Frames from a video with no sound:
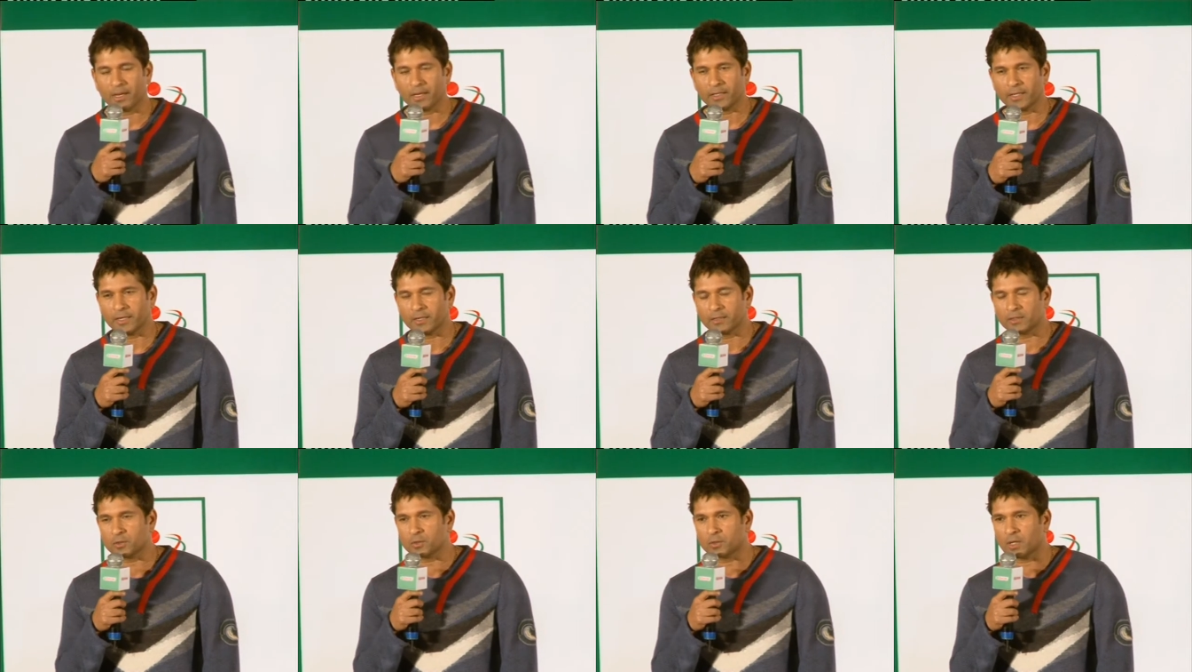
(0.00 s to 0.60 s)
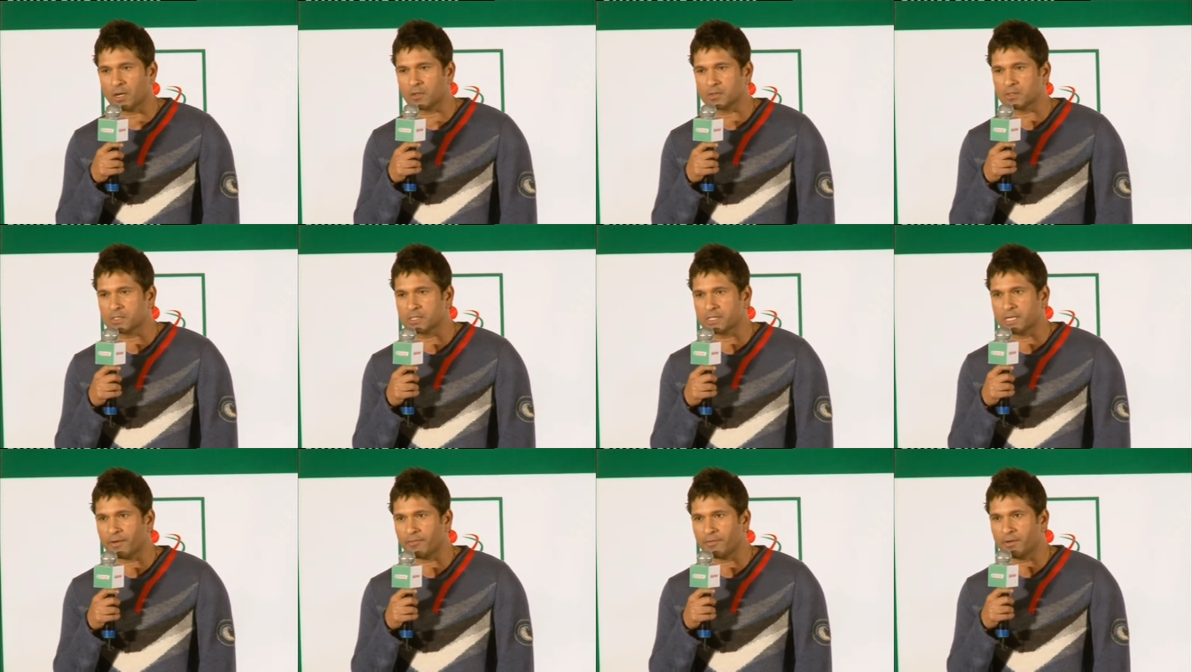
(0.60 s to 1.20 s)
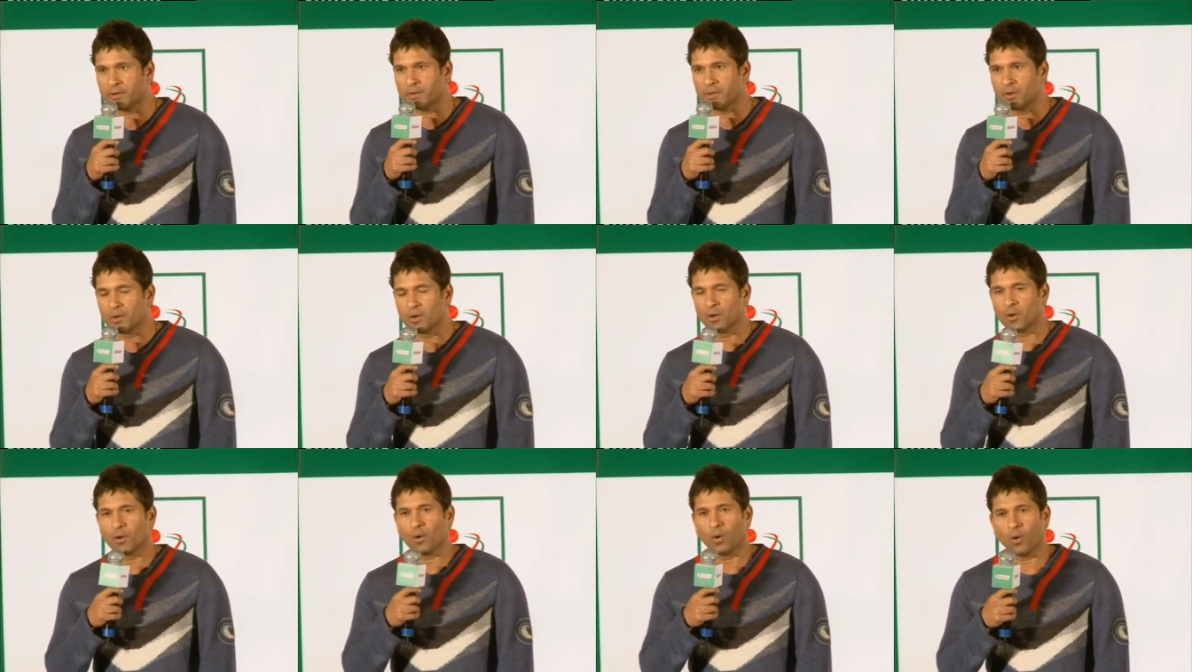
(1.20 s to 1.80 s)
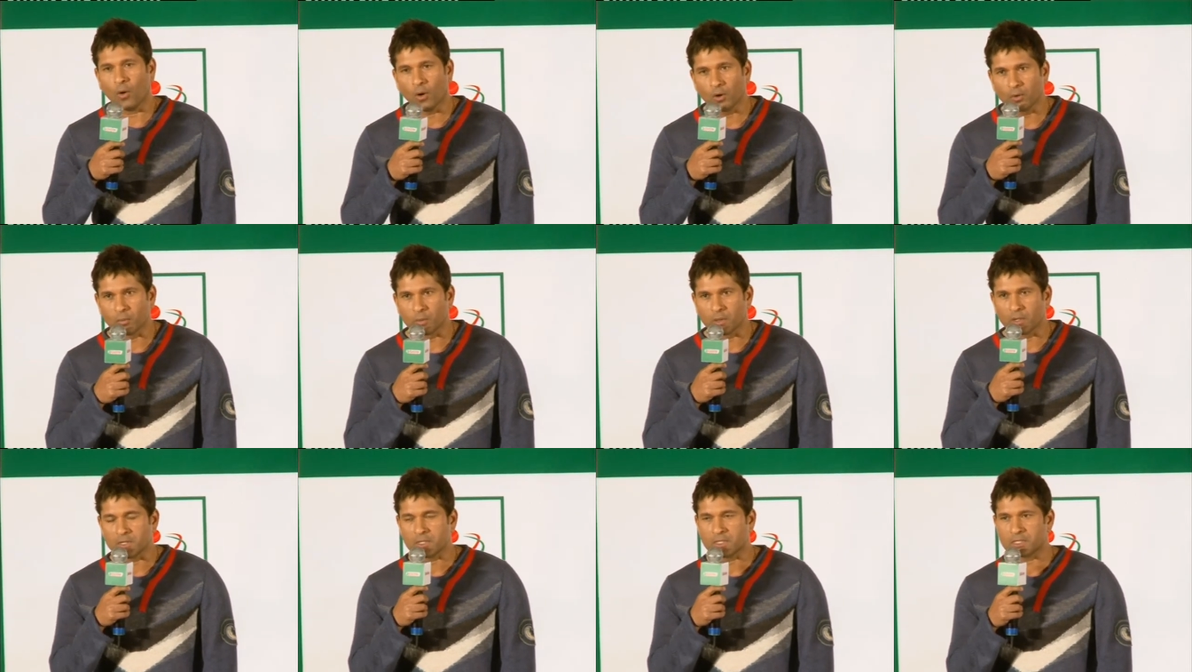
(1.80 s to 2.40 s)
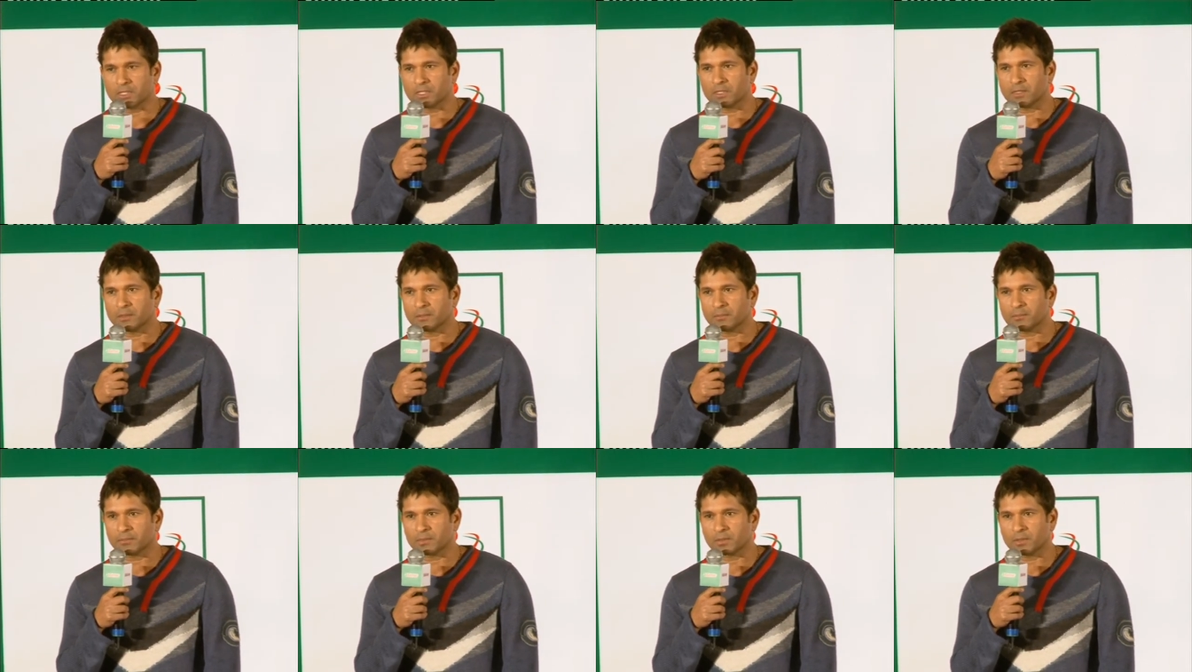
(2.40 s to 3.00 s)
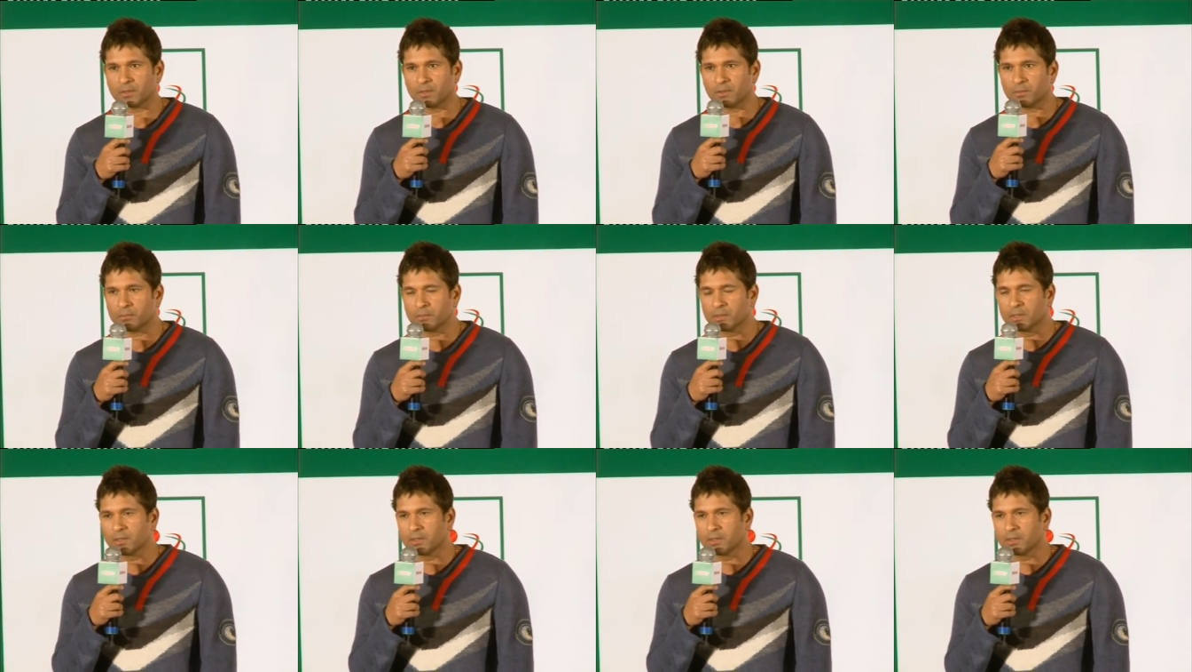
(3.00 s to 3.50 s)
I think 2007 onwards, uh, you know,